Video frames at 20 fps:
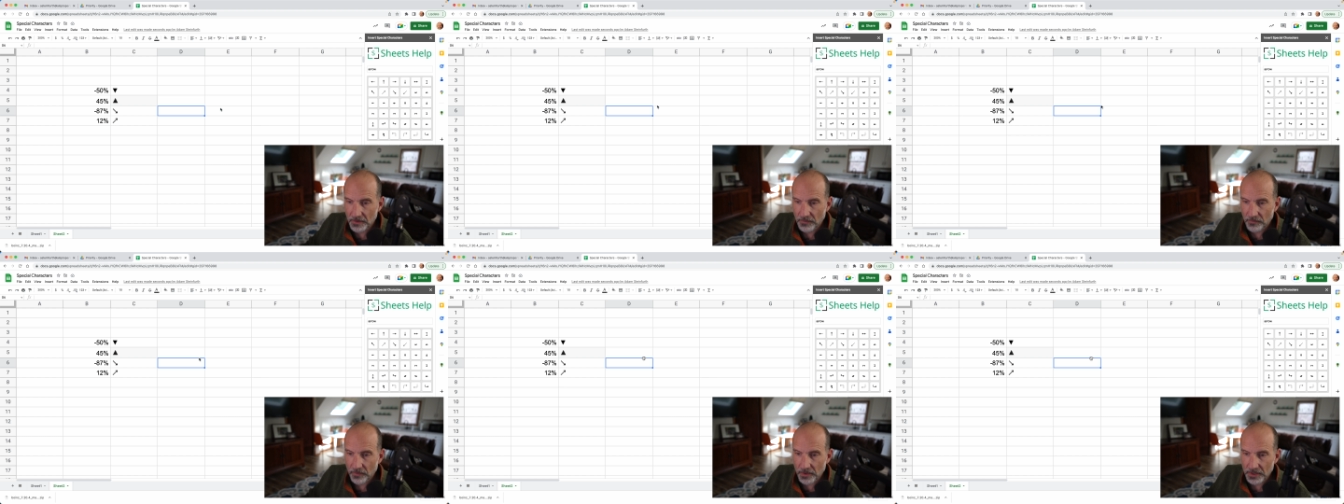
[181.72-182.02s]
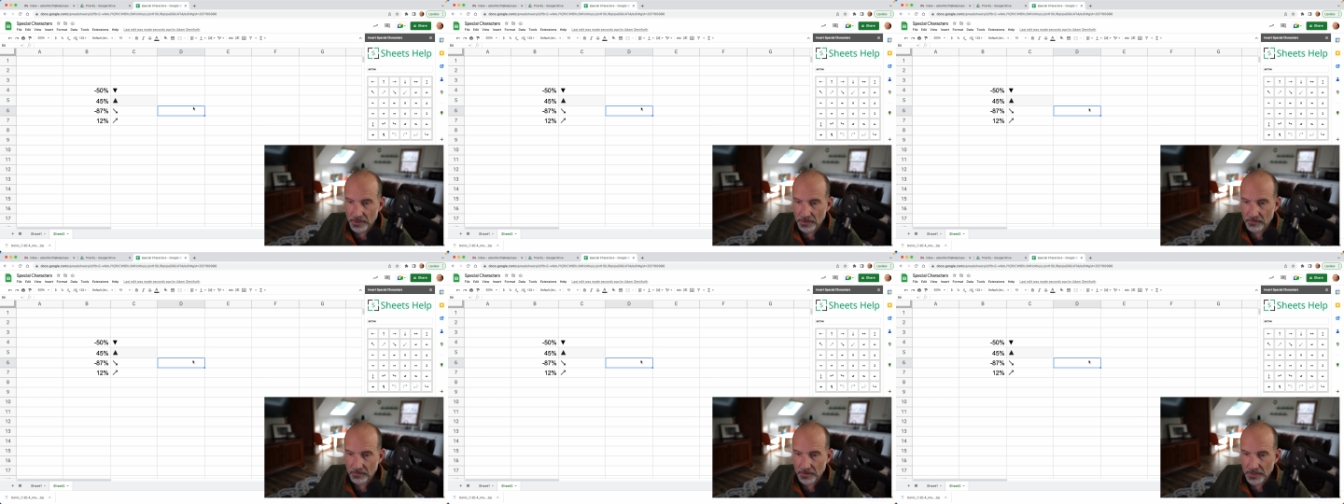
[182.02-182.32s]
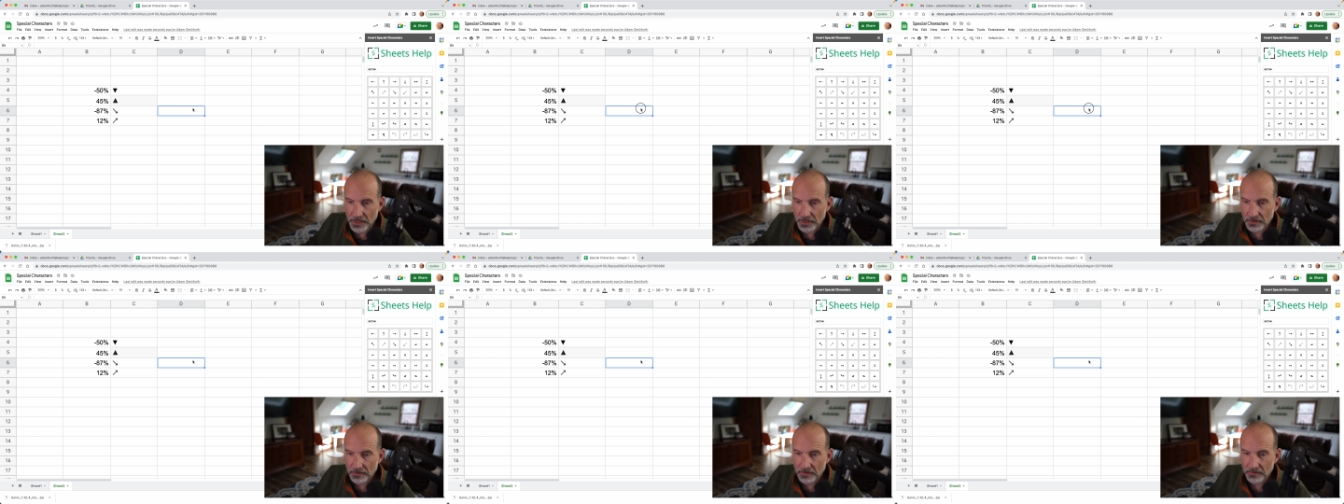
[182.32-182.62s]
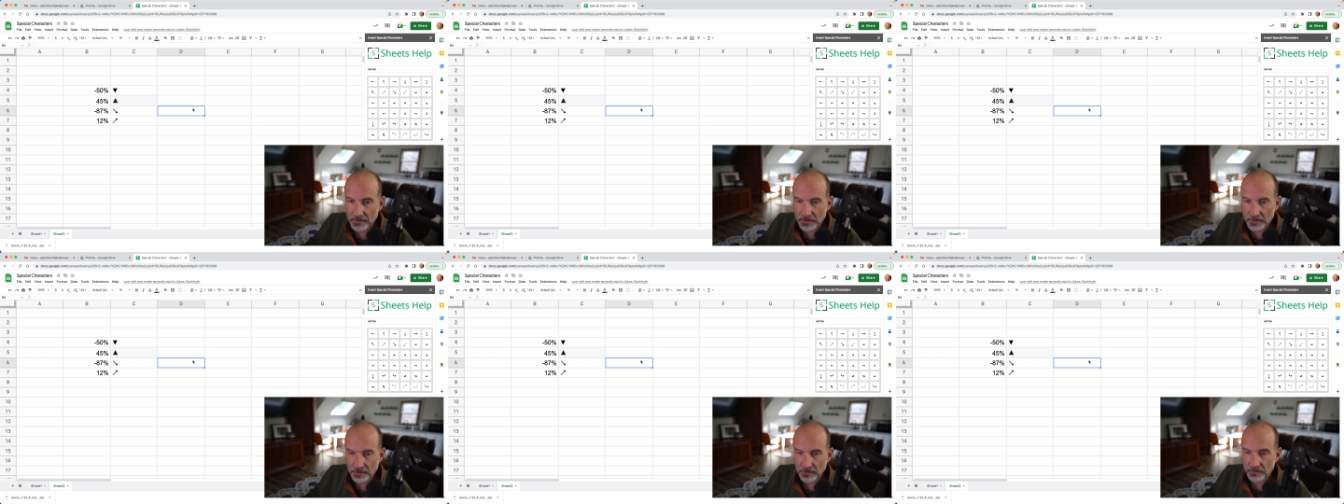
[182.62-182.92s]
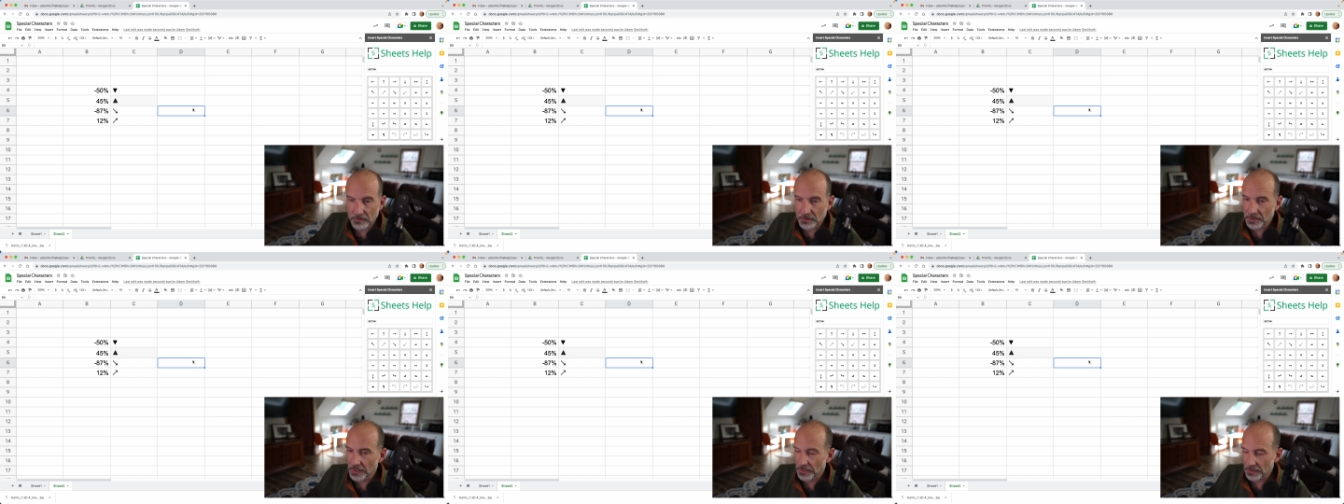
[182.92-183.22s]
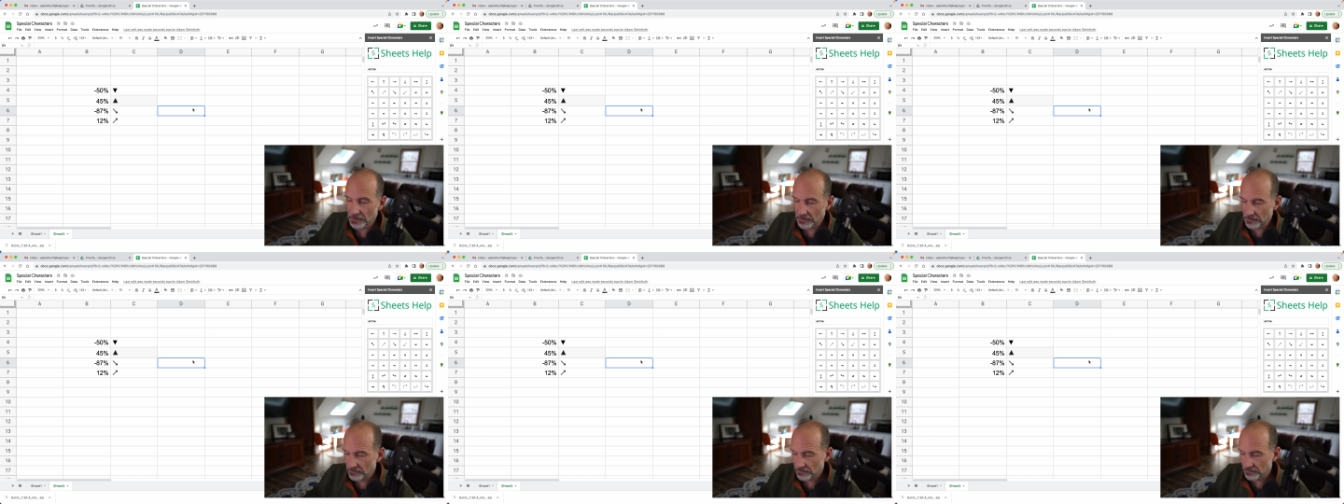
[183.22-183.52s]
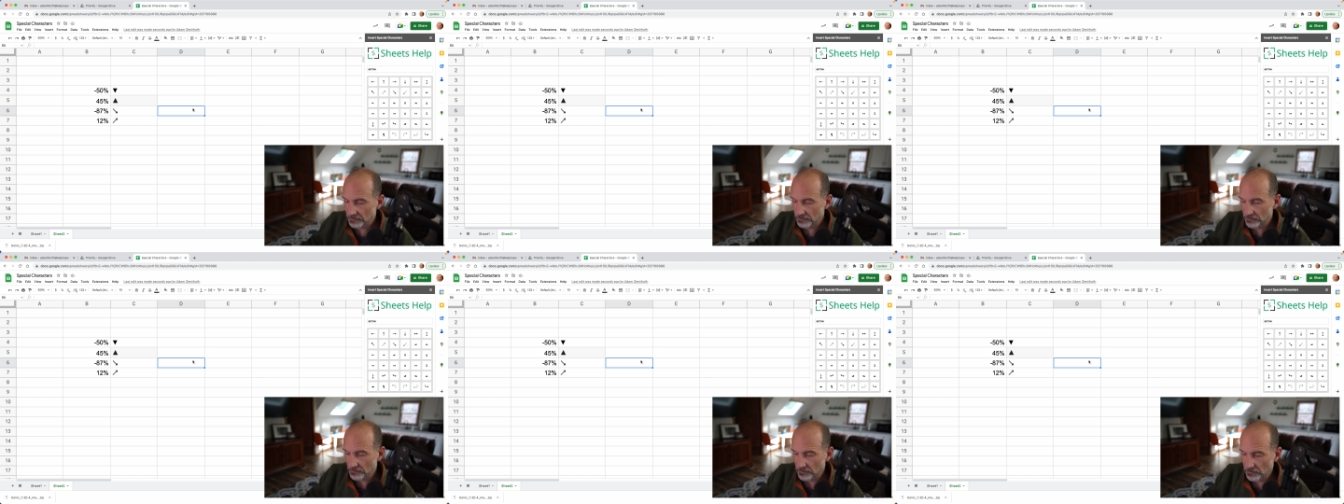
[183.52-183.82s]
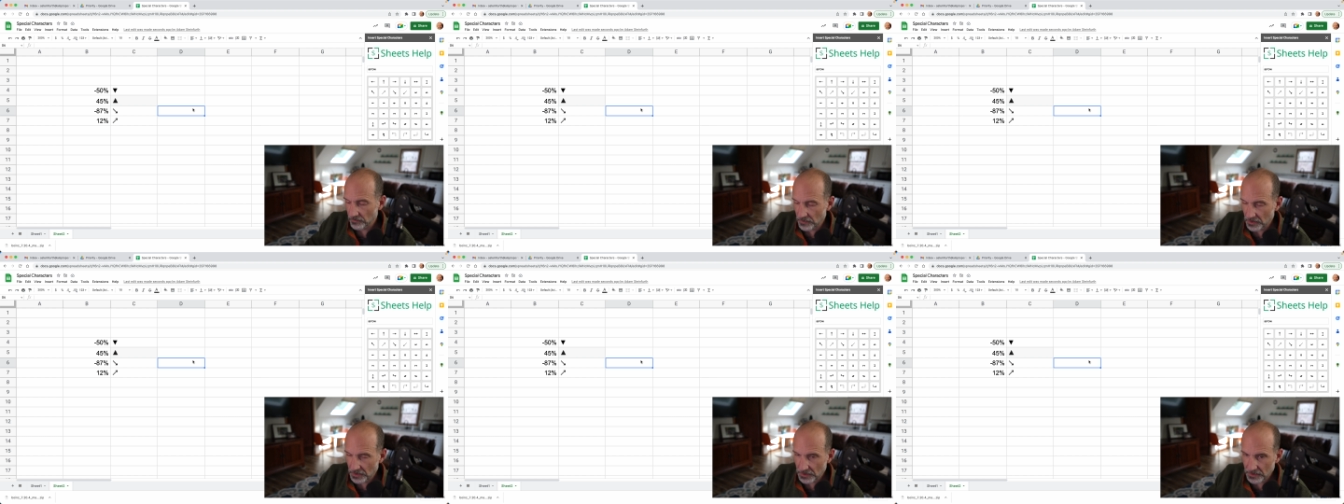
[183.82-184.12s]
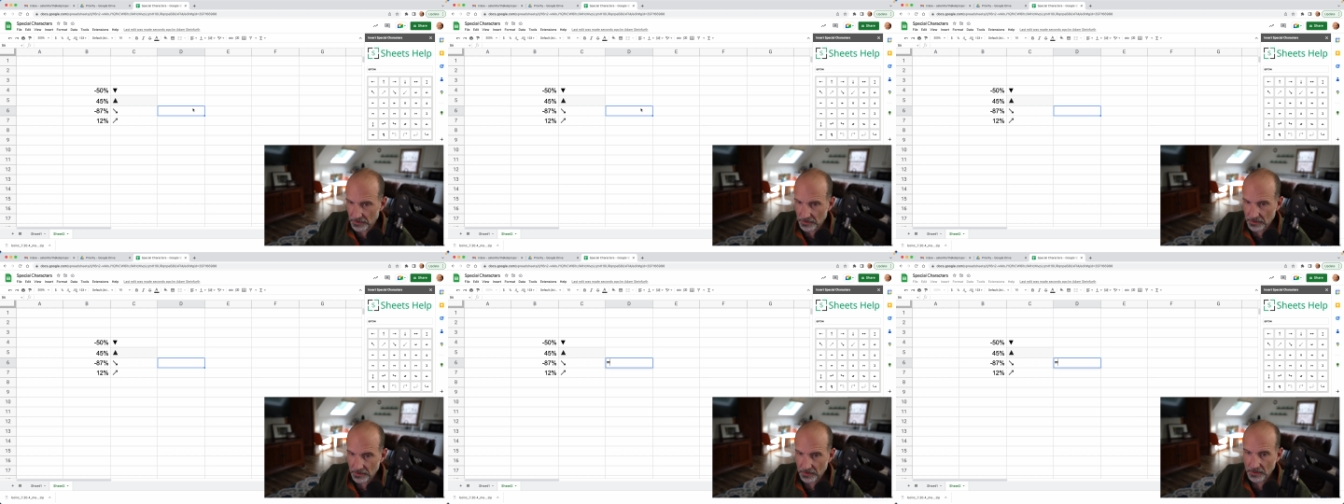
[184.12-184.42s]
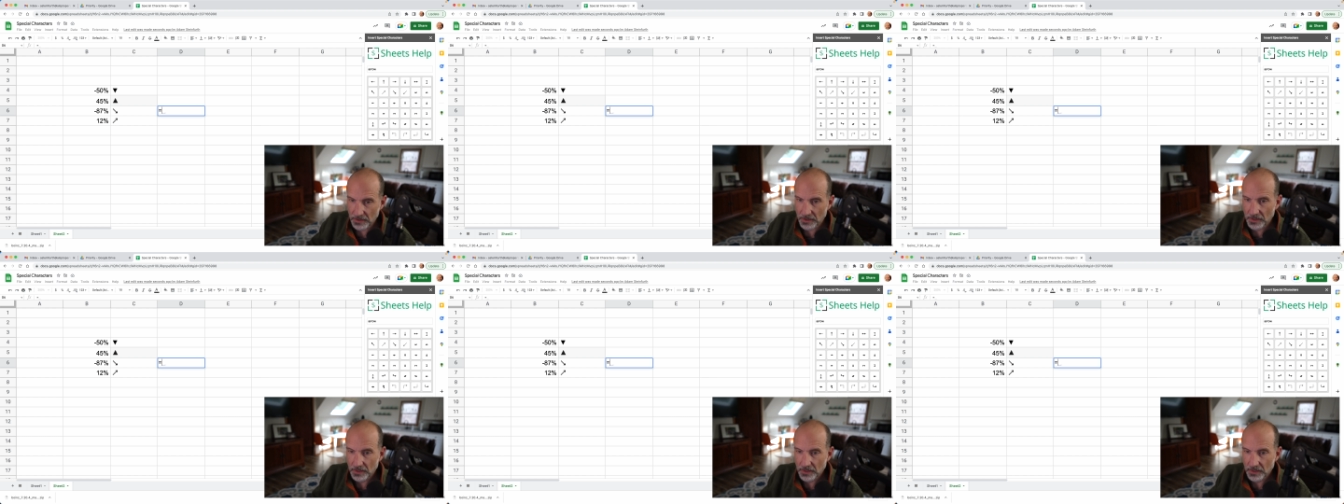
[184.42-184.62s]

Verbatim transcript: what you need to do is run